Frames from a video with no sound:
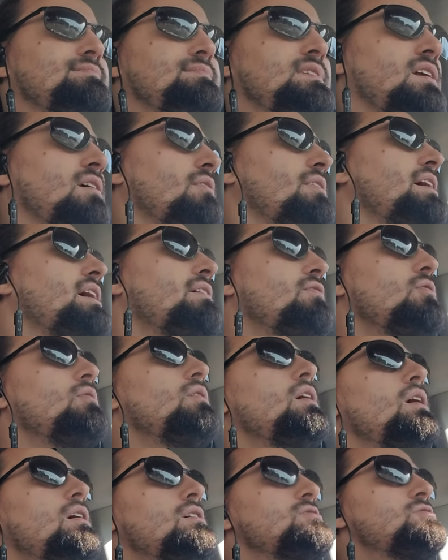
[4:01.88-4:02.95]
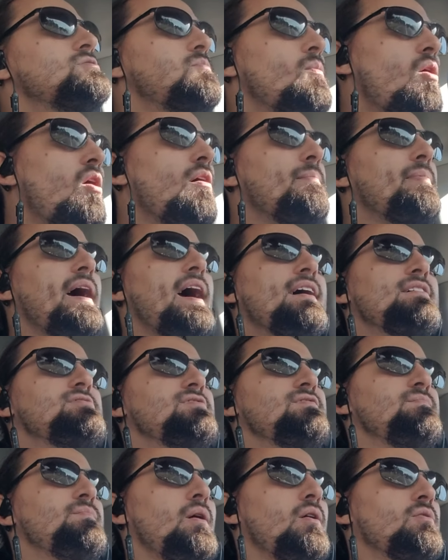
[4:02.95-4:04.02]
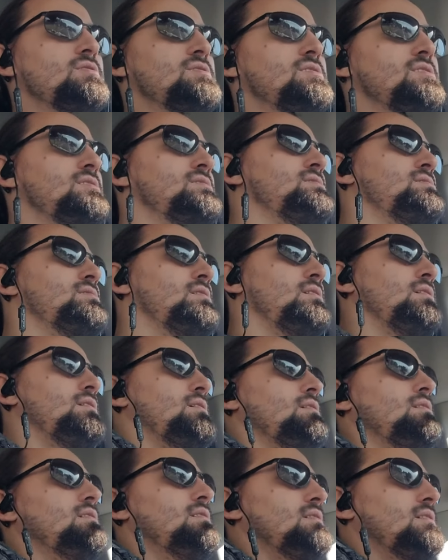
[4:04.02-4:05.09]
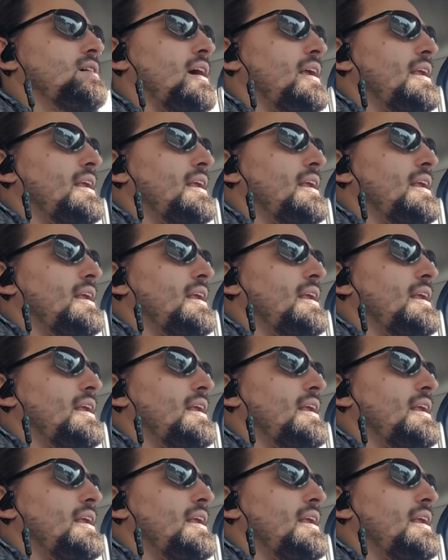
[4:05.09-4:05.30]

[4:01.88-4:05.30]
they give you small passive bonuses kind of